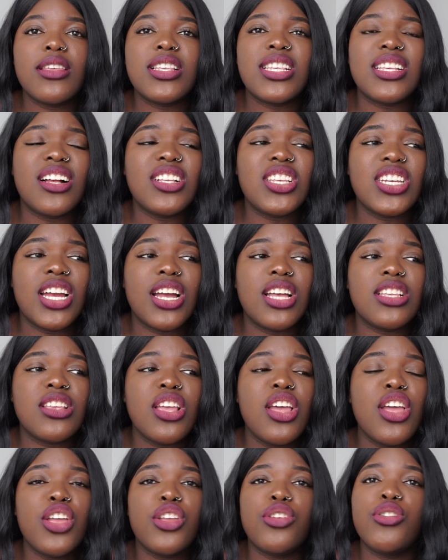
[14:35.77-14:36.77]
such as
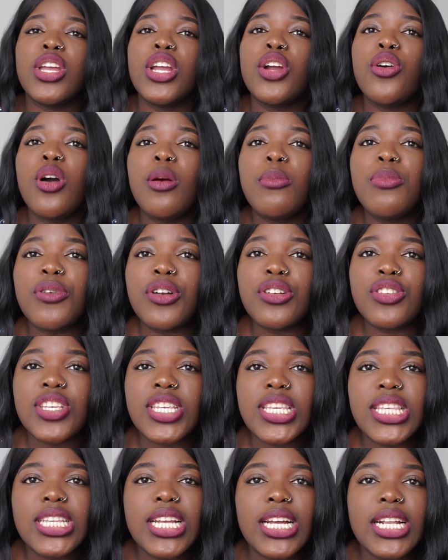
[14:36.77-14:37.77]
you can go abroad abroad to
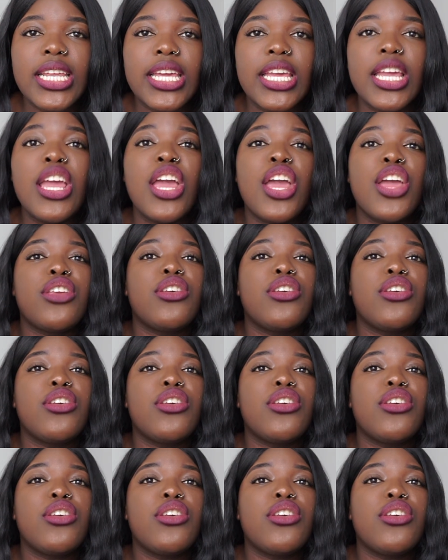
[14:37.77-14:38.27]
study,